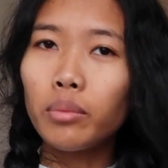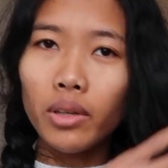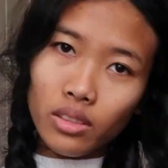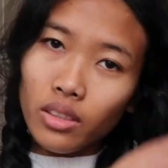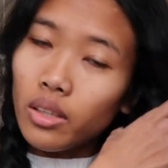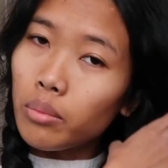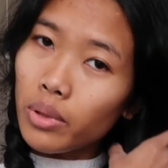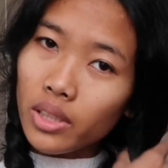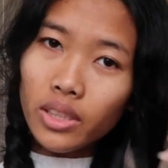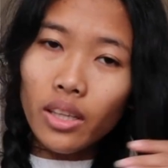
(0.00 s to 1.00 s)
but I gotta
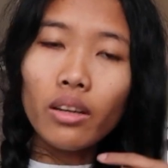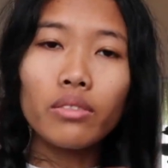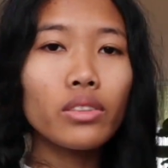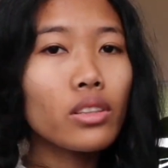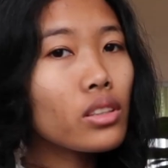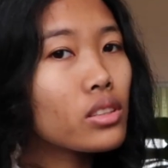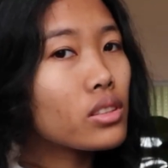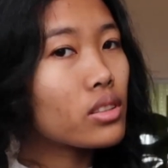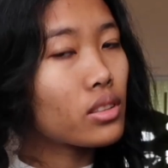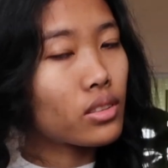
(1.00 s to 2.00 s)
brush it out
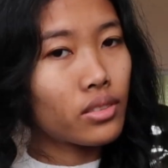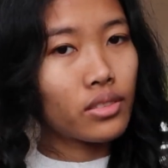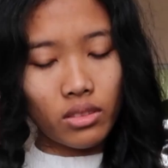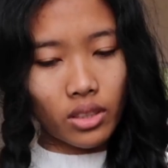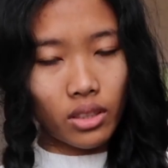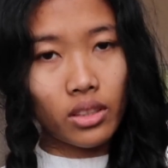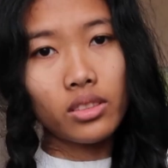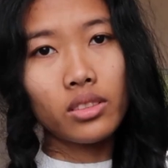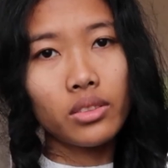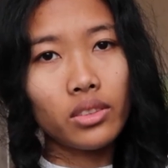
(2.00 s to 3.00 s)
first. Then
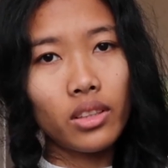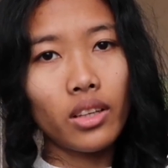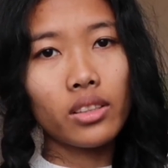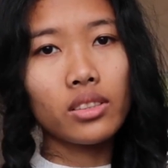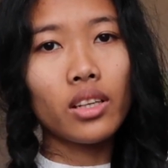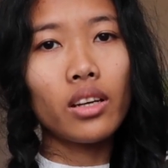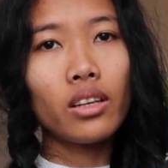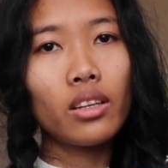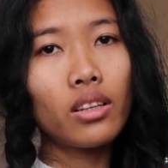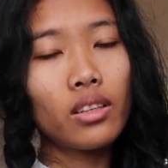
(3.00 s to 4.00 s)
let's do the next
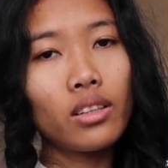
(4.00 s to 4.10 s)
side.